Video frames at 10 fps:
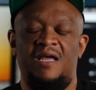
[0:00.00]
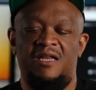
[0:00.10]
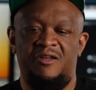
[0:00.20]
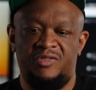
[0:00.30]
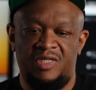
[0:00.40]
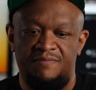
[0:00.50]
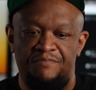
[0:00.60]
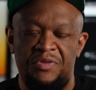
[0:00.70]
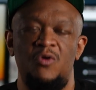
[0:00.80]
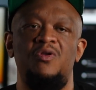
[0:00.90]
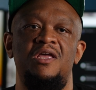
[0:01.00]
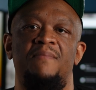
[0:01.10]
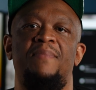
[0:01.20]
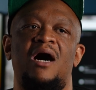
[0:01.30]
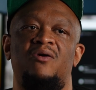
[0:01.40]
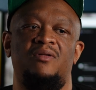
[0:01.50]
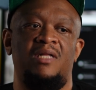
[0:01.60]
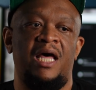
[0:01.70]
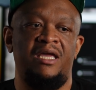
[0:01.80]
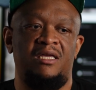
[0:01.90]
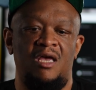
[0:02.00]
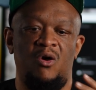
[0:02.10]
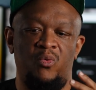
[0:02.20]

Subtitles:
And there's this beauty about like, yeah,